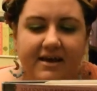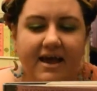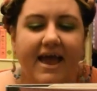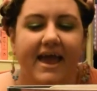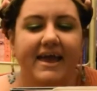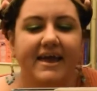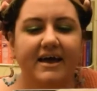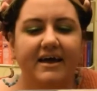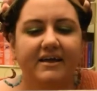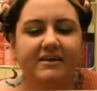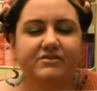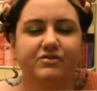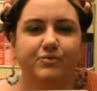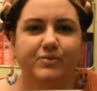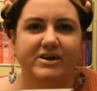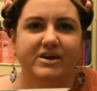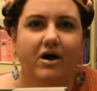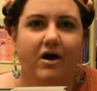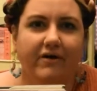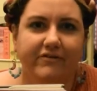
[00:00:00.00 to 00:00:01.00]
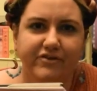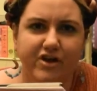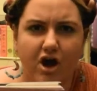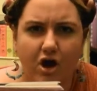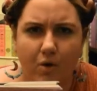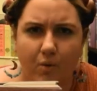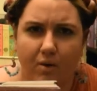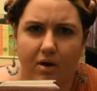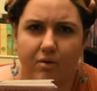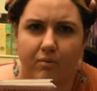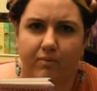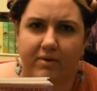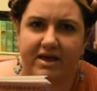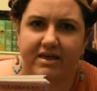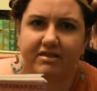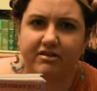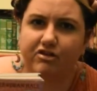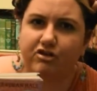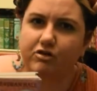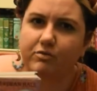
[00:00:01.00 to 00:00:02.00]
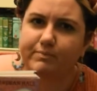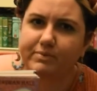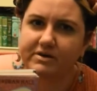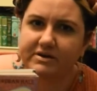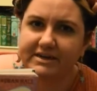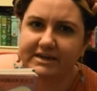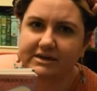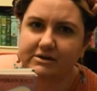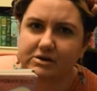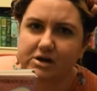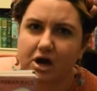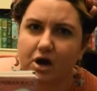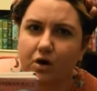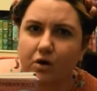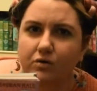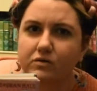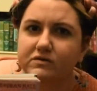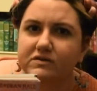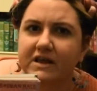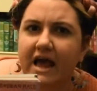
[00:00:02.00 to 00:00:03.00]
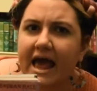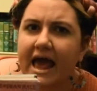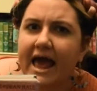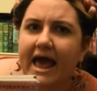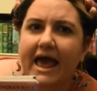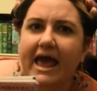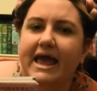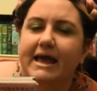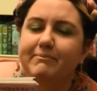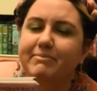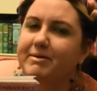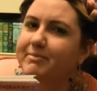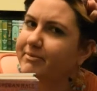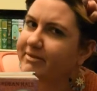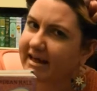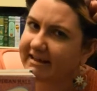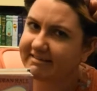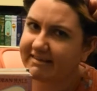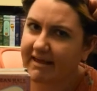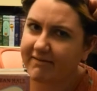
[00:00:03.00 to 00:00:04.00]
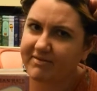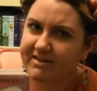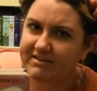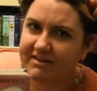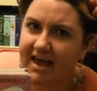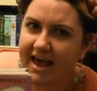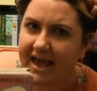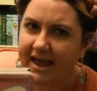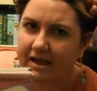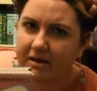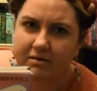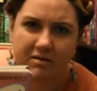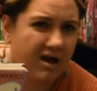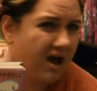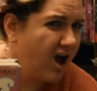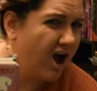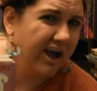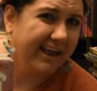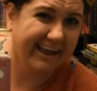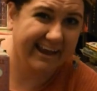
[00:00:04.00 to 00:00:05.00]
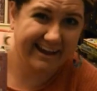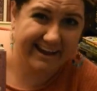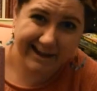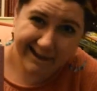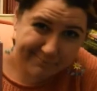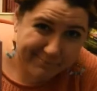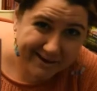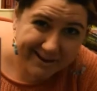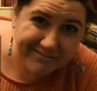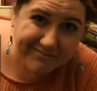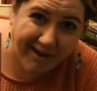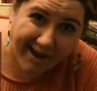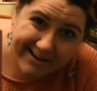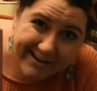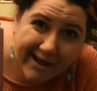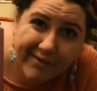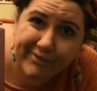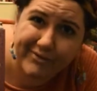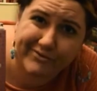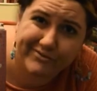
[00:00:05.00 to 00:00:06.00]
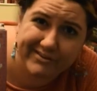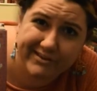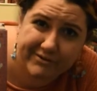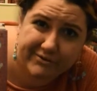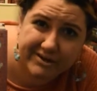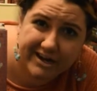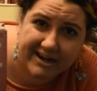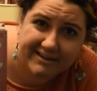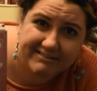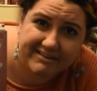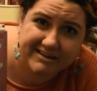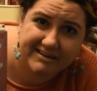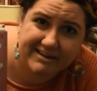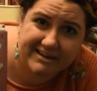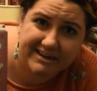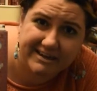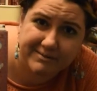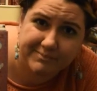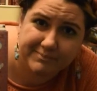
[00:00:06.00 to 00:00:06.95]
And we all know, with superheroes and people that save the day, can anybody find out their secret identity?